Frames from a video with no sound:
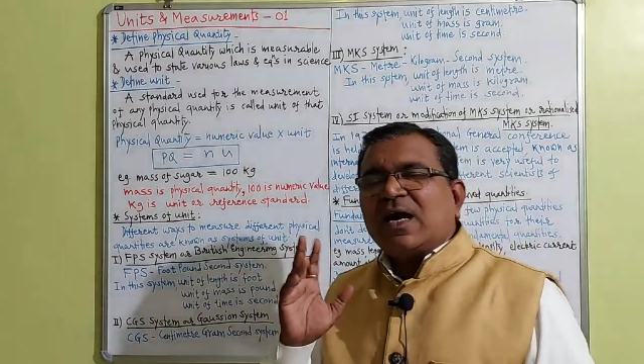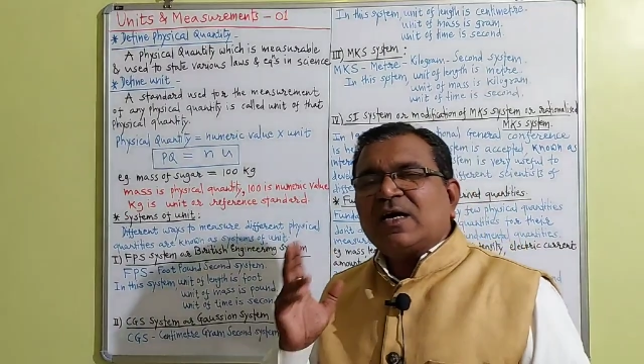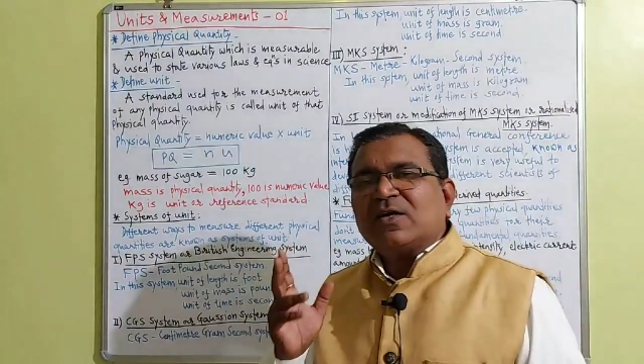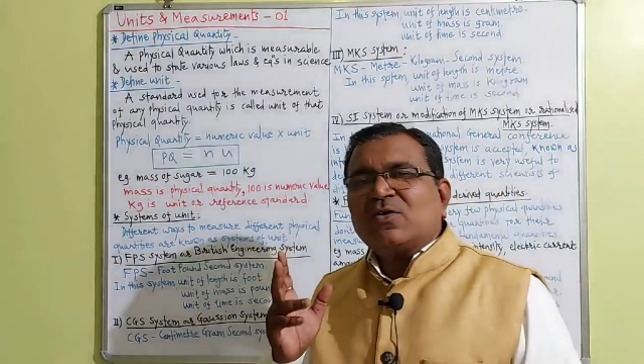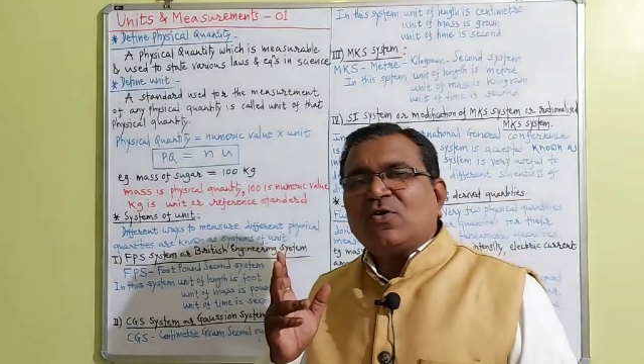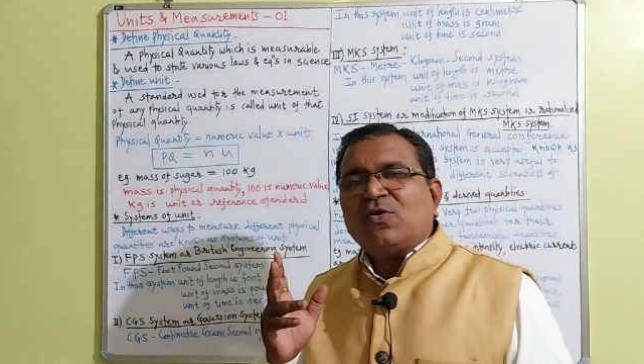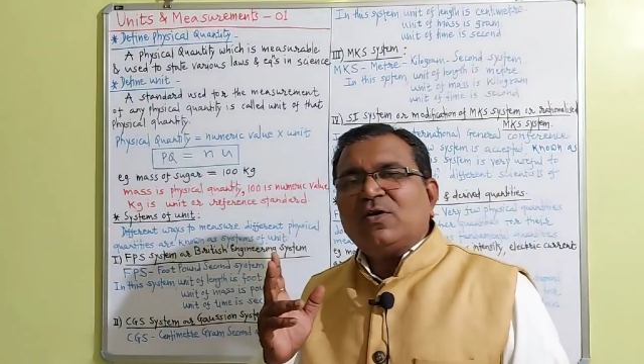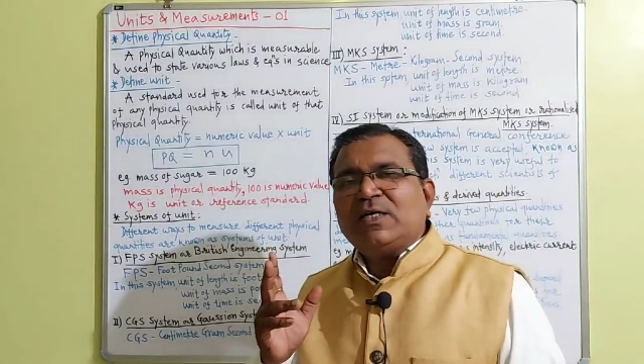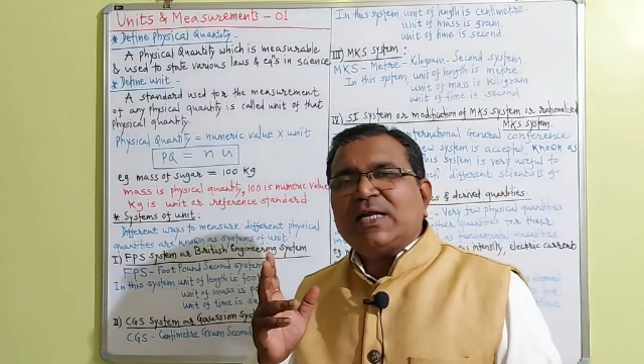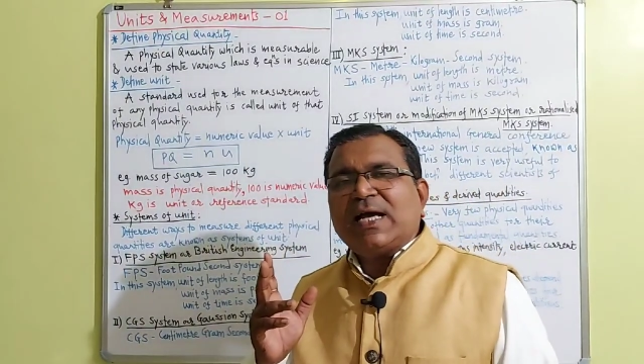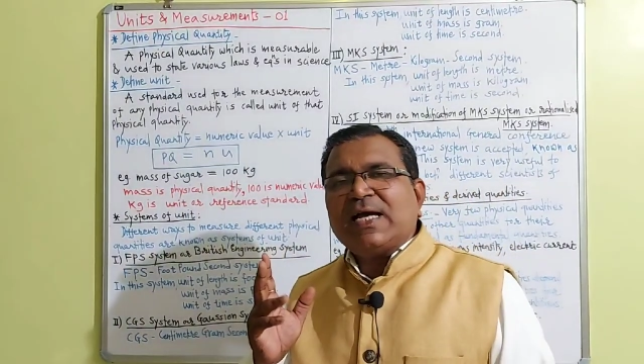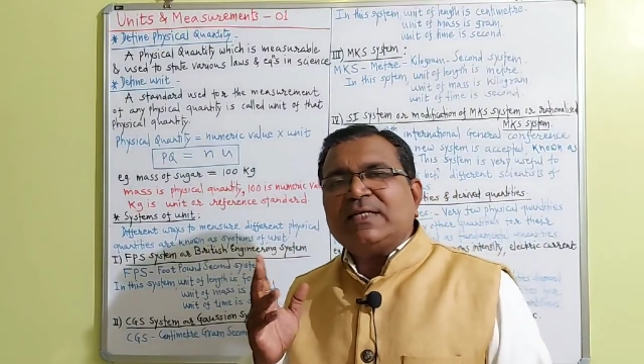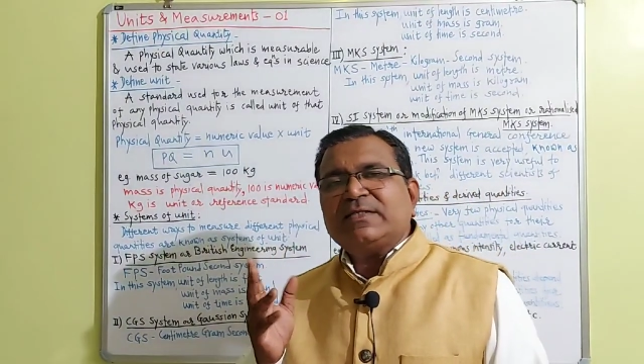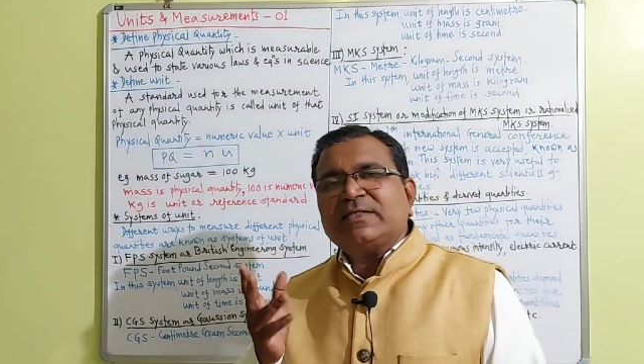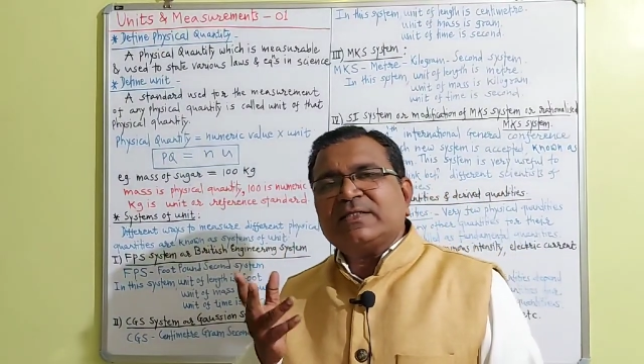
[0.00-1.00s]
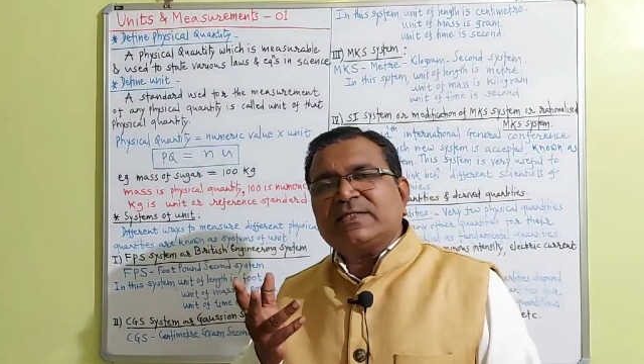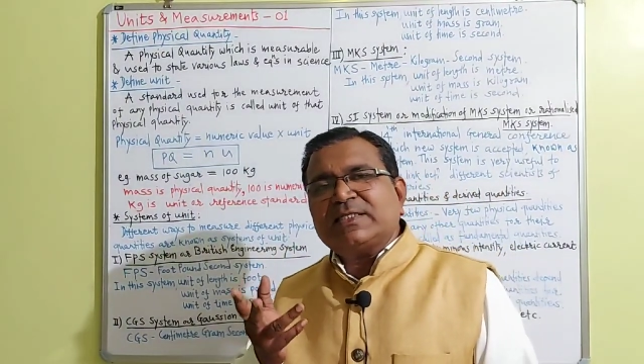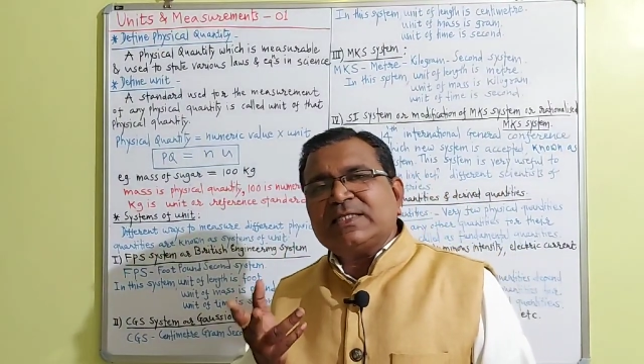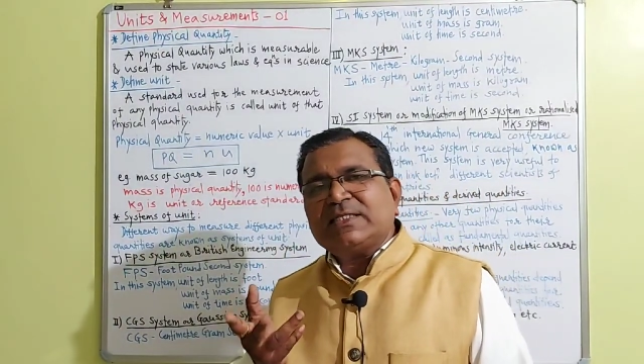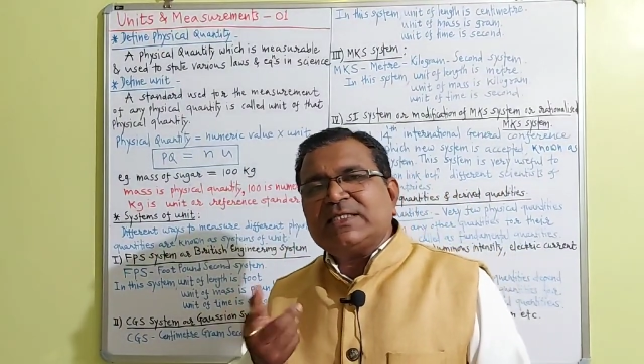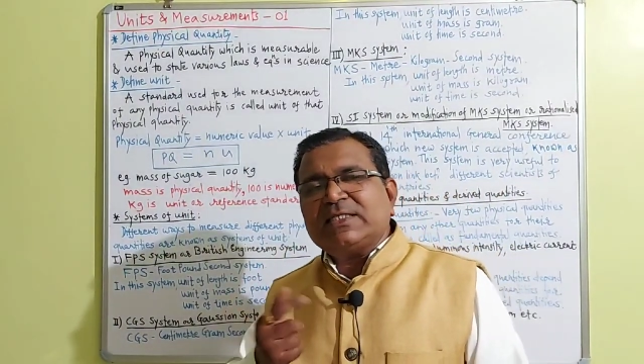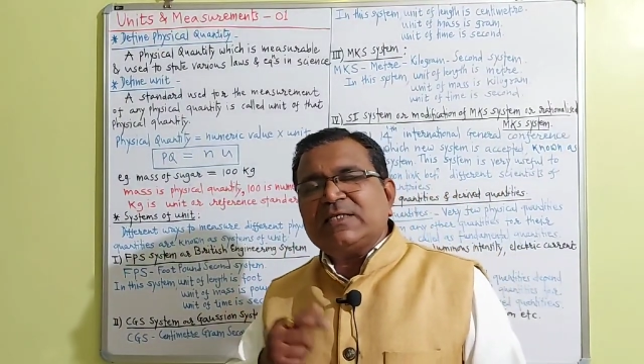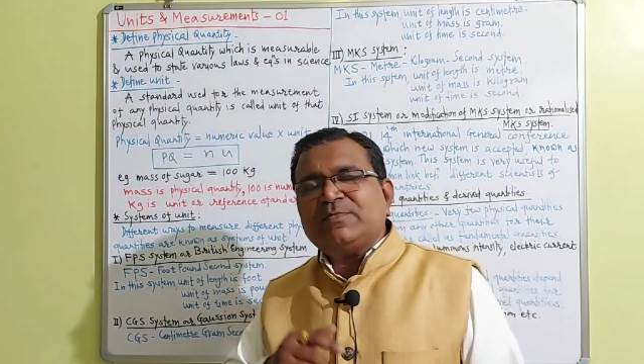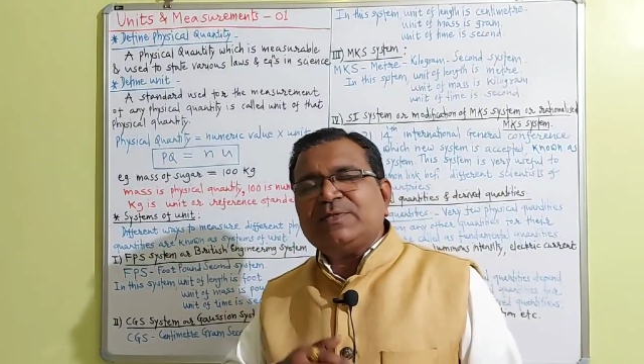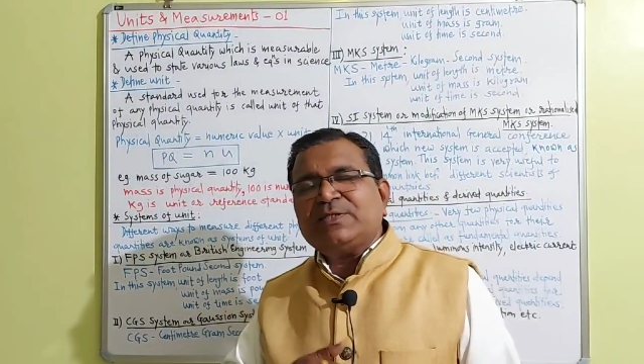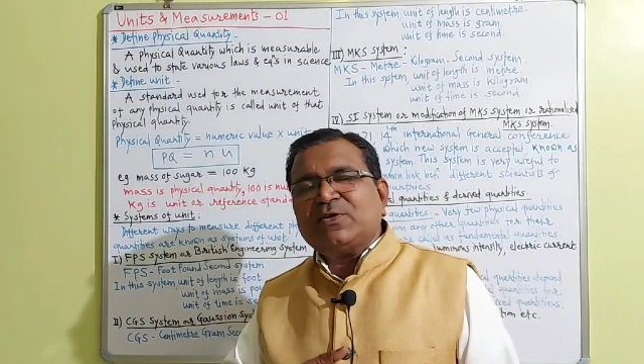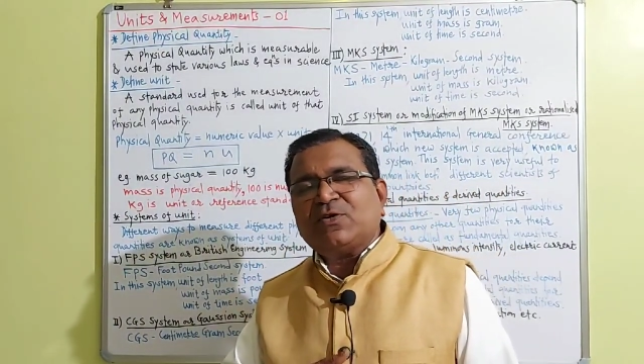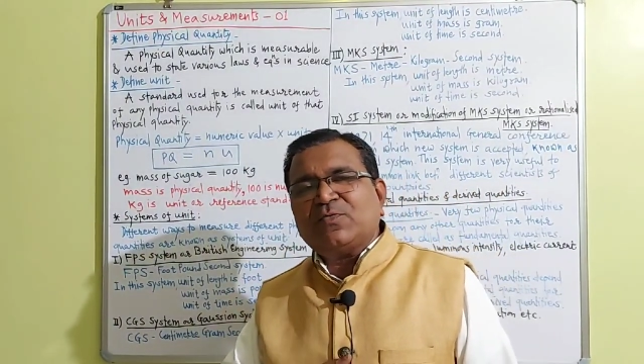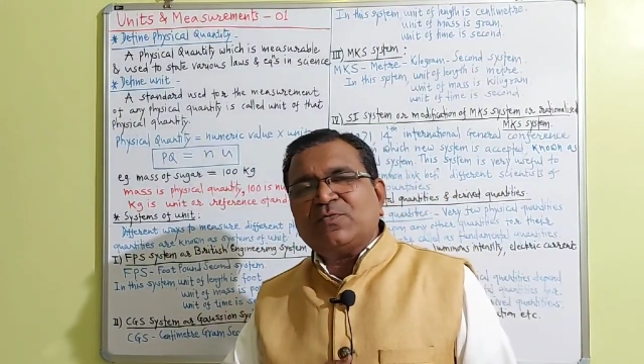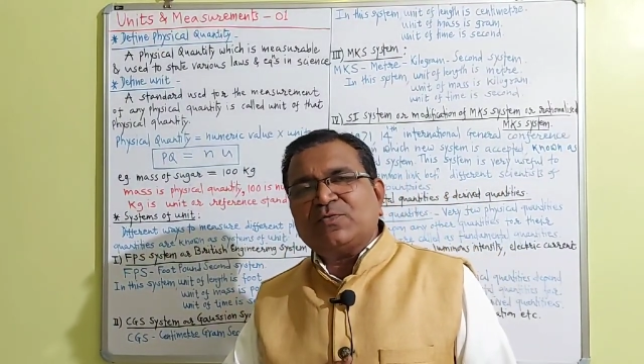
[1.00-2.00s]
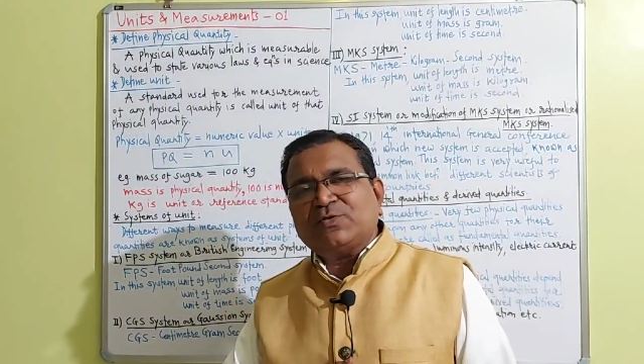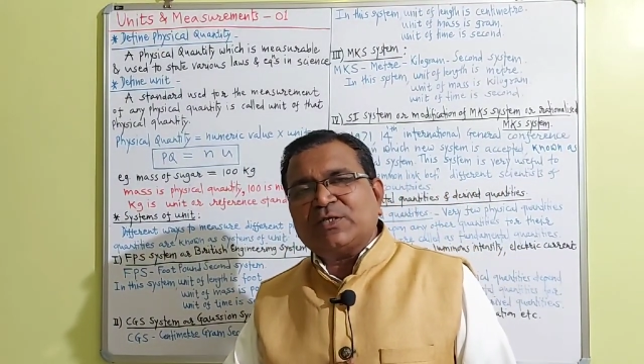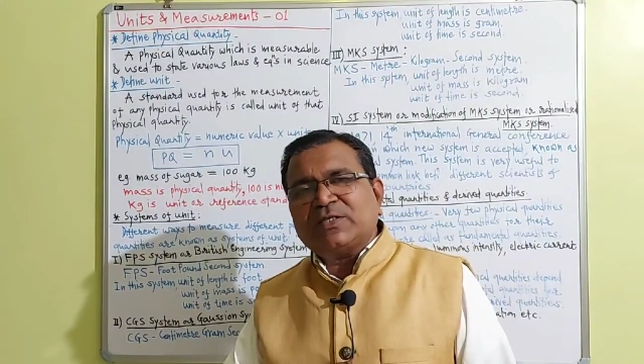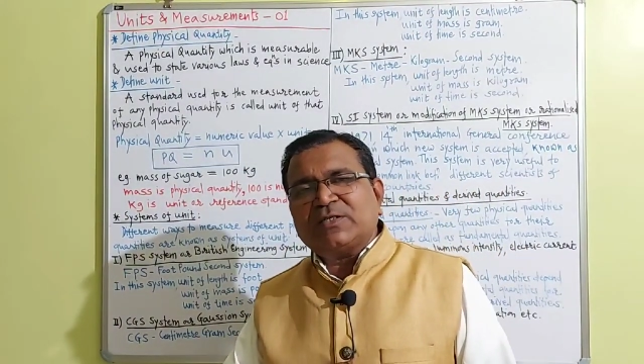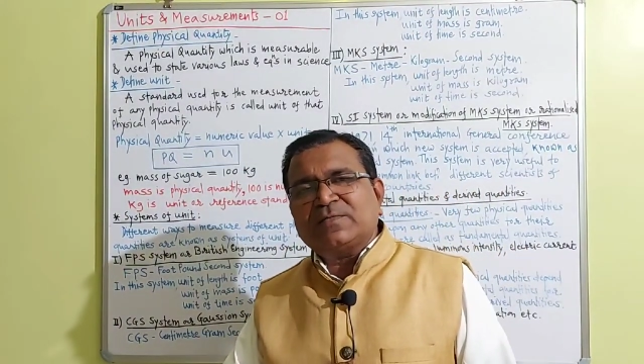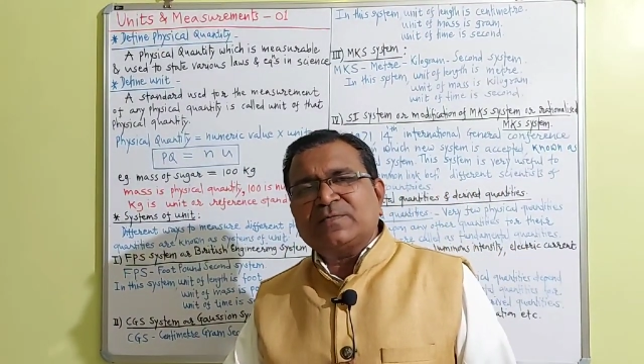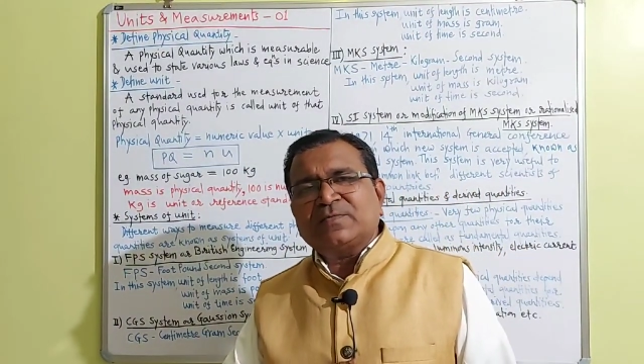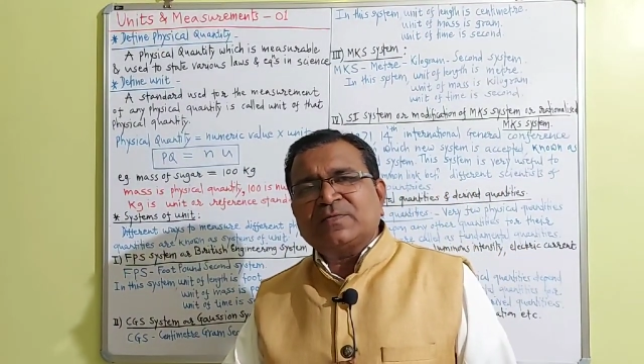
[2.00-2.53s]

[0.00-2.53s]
are called as systems of unit.